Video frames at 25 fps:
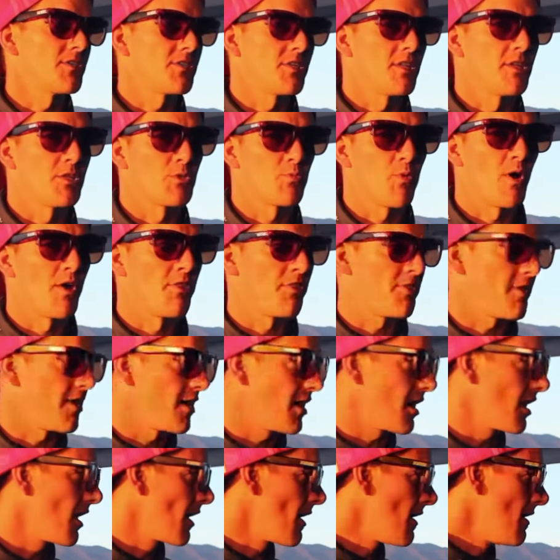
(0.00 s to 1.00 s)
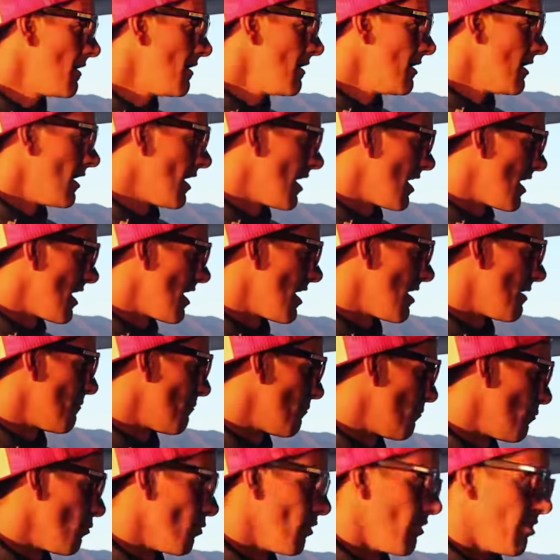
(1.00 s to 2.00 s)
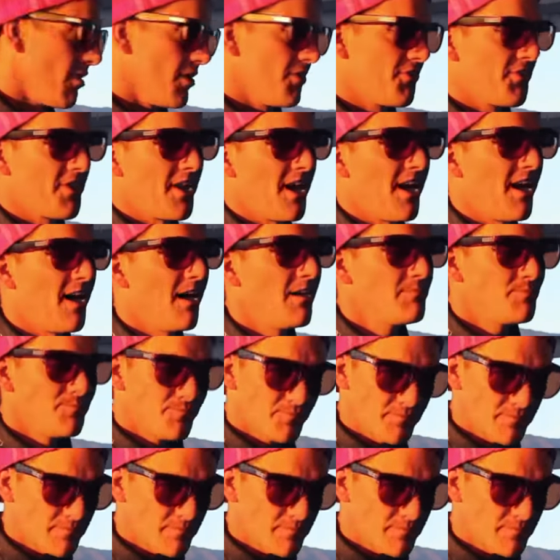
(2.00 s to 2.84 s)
So that's one thing with this car.